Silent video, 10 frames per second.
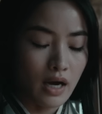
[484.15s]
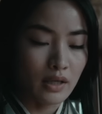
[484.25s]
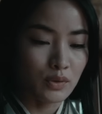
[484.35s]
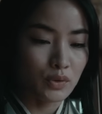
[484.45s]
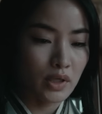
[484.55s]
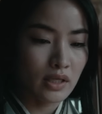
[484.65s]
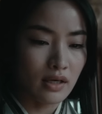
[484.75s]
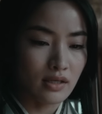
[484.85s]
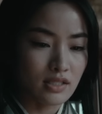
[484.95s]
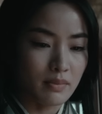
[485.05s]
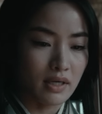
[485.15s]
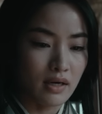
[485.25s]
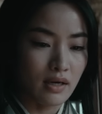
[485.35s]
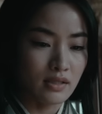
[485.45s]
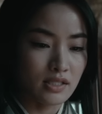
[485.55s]
Plus, I'm also working on a
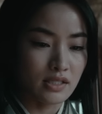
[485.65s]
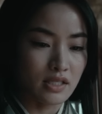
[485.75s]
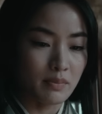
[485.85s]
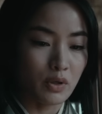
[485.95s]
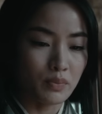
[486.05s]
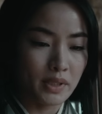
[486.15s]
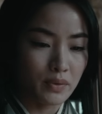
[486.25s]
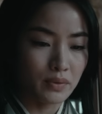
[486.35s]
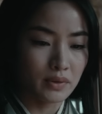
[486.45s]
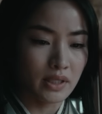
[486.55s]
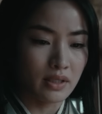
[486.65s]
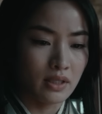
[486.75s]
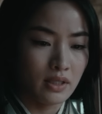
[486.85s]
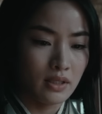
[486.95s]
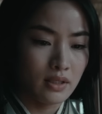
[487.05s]
different kind of video for when the
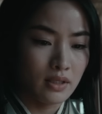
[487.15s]
show